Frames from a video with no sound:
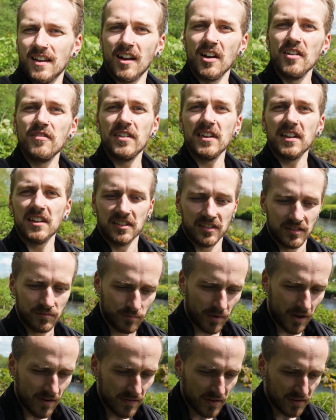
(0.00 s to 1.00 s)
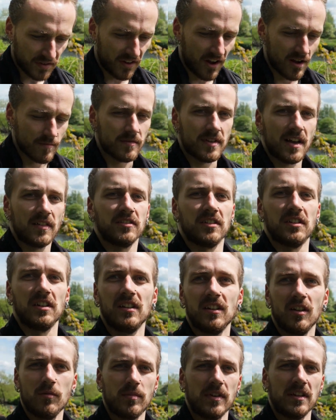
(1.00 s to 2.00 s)
I figured that by this time in the
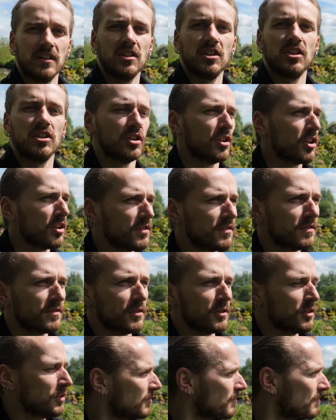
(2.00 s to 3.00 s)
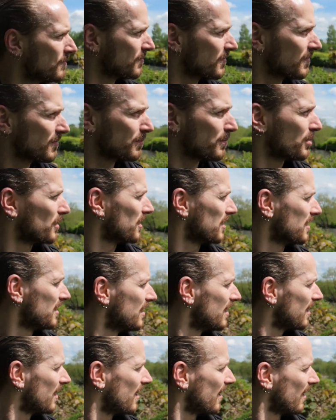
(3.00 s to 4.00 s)
afternoon I'd be done for, but
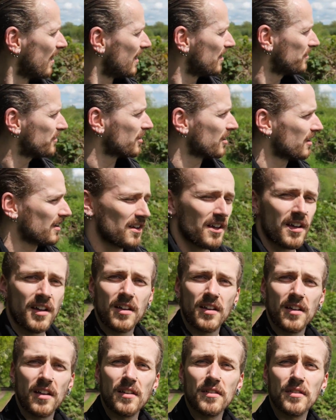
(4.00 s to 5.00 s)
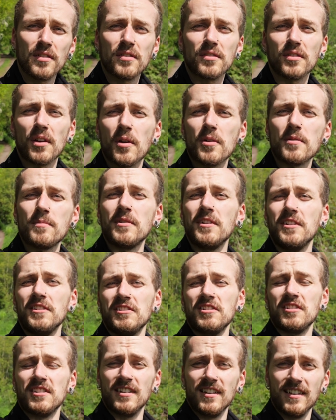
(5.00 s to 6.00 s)
I've got so
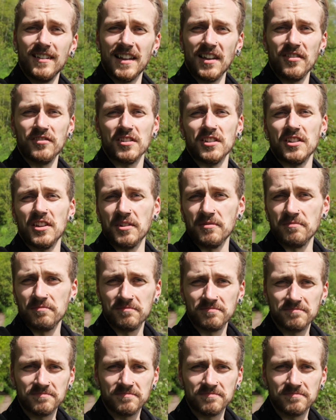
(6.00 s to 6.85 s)
much left to do.